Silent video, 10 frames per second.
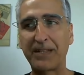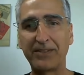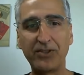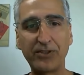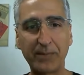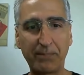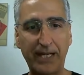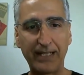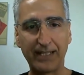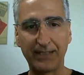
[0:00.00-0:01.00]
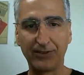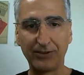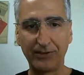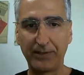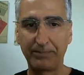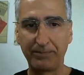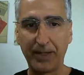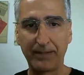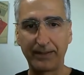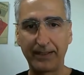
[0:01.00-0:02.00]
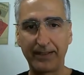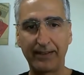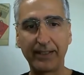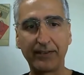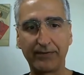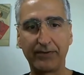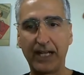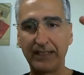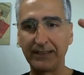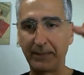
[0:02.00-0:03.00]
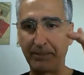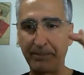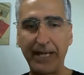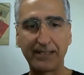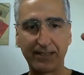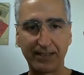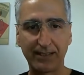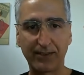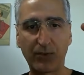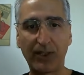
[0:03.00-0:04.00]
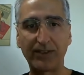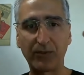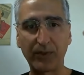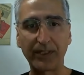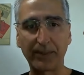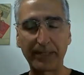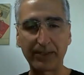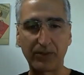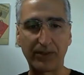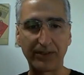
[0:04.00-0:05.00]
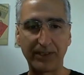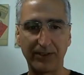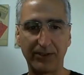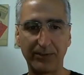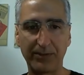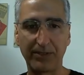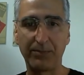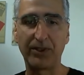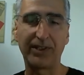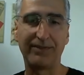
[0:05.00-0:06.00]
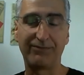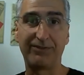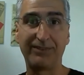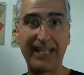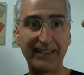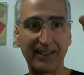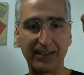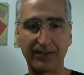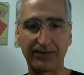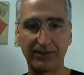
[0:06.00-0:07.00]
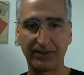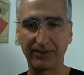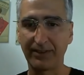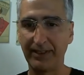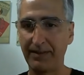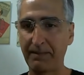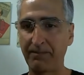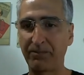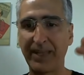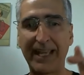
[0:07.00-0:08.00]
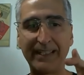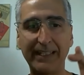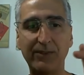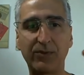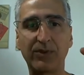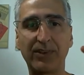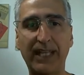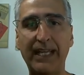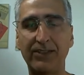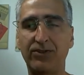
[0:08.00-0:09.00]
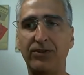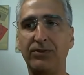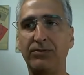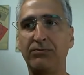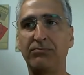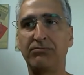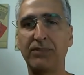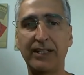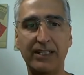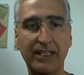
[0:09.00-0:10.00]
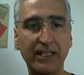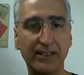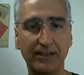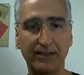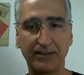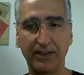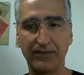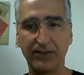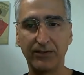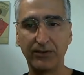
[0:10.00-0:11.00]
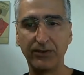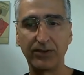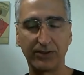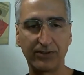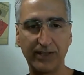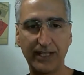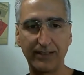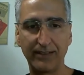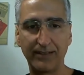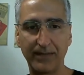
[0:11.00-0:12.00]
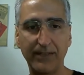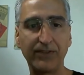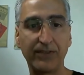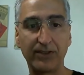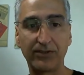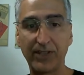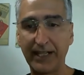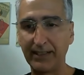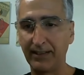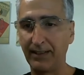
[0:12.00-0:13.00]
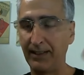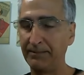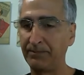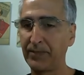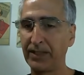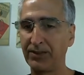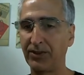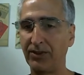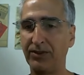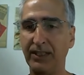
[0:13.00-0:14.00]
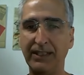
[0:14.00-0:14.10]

you can buy a thing of the best quality, one of the best quality lubes on the market for $10 for a little thing, and it will last you a year if you use it correctly, even if you're riding a lot. So,